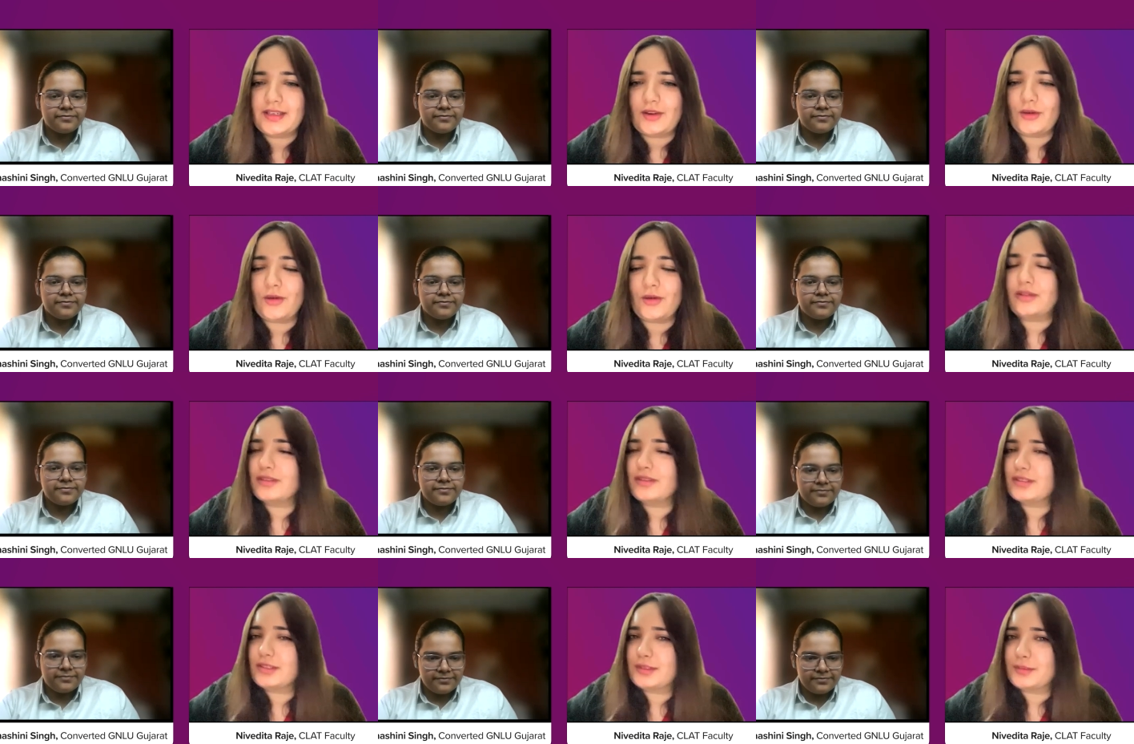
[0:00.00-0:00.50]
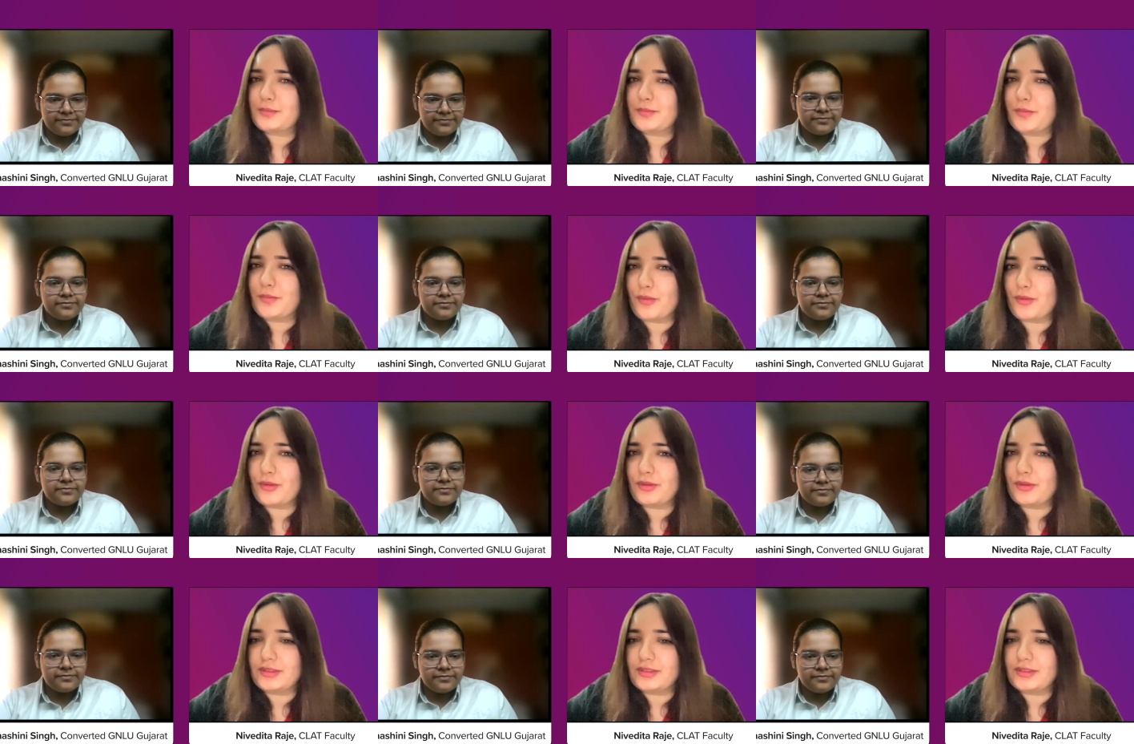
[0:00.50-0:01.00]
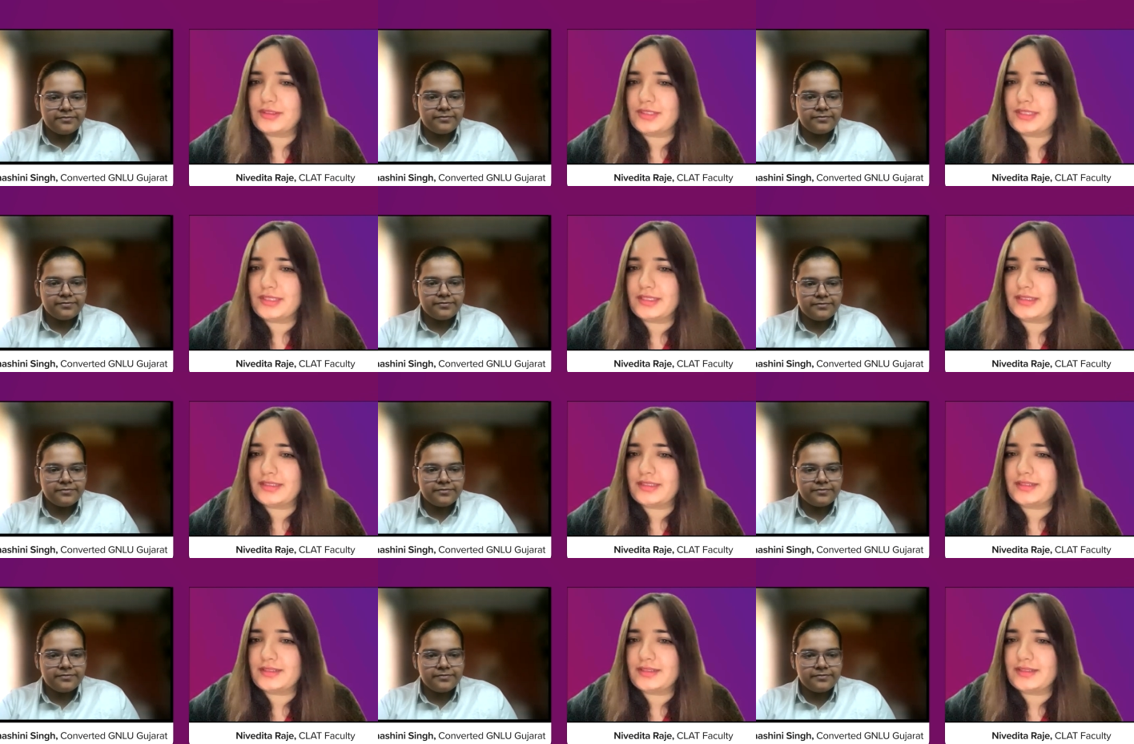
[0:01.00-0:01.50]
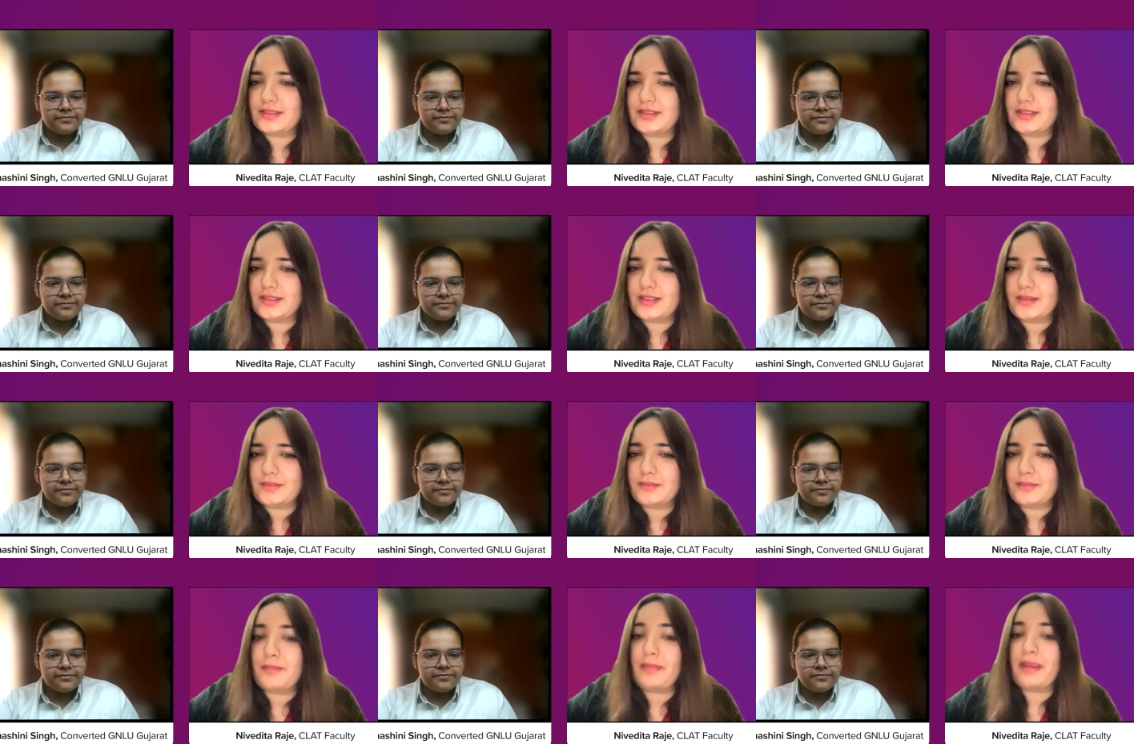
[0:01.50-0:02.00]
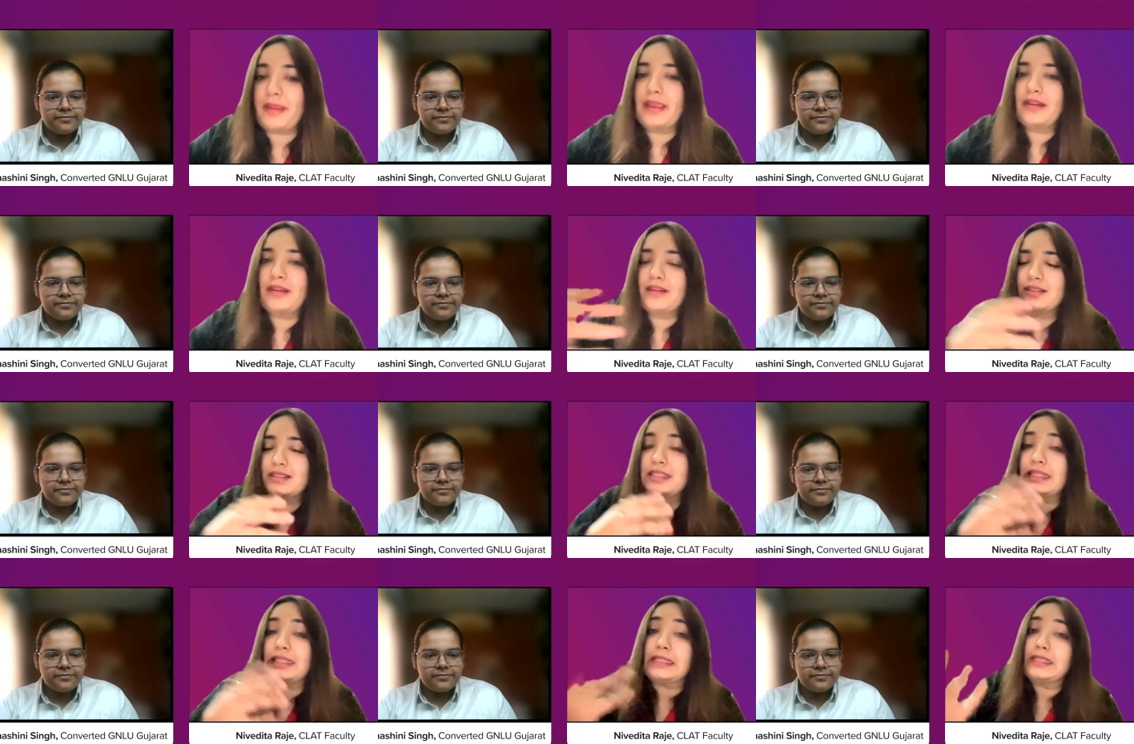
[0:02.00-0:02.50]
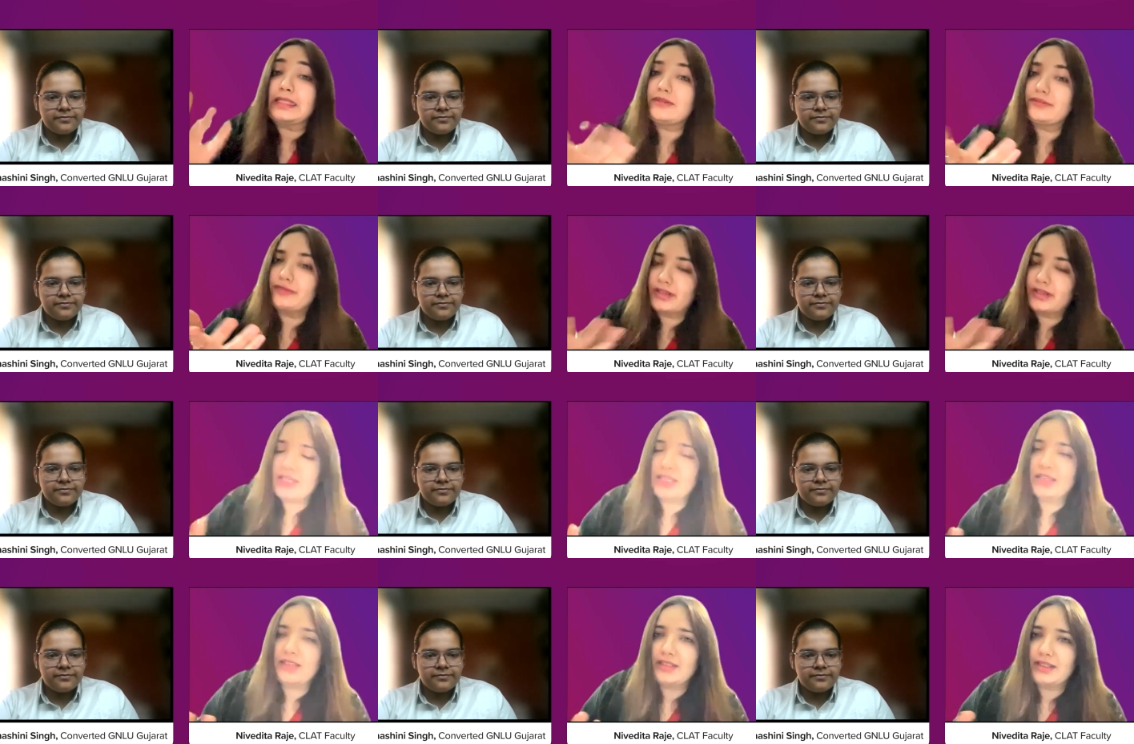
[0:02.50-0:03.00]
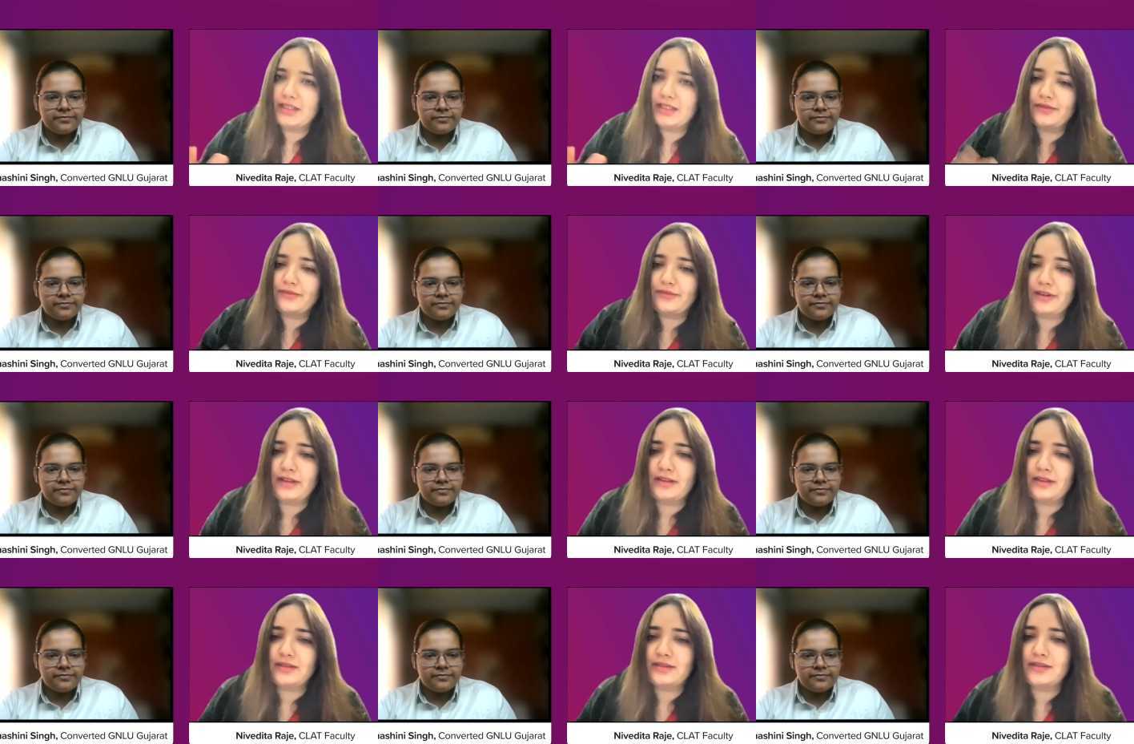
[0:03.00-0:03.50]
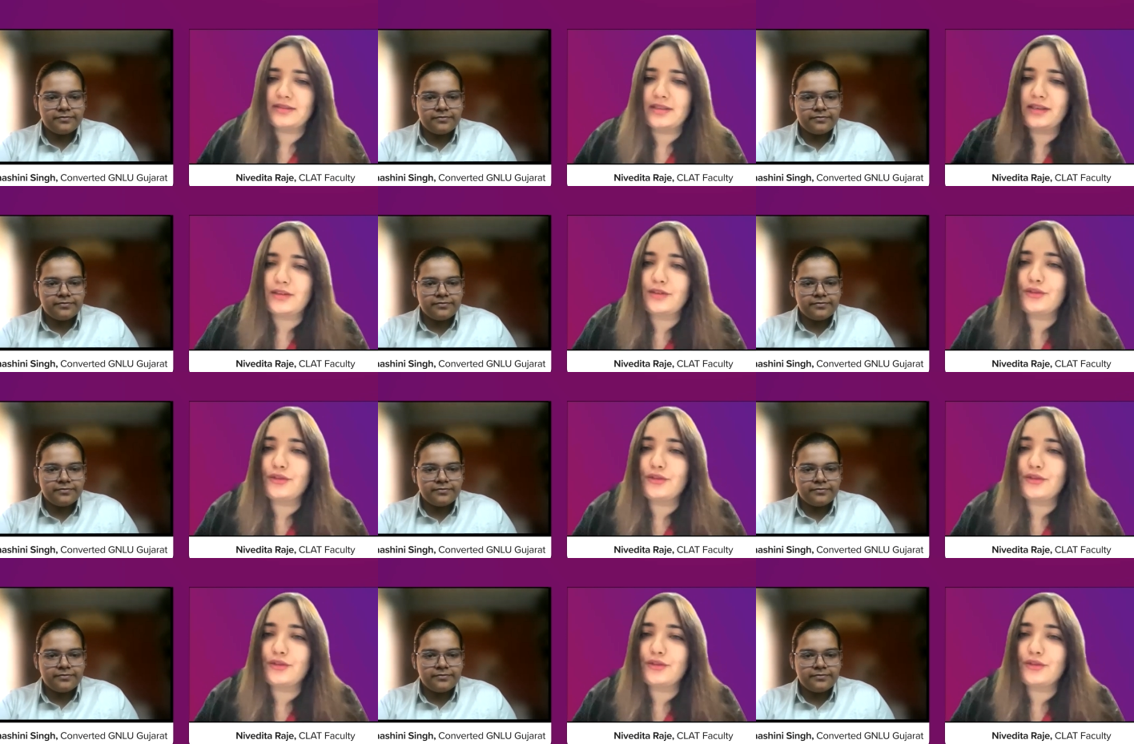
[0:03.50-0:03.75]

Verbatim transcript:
Speaker 1: or a support that made a significant difference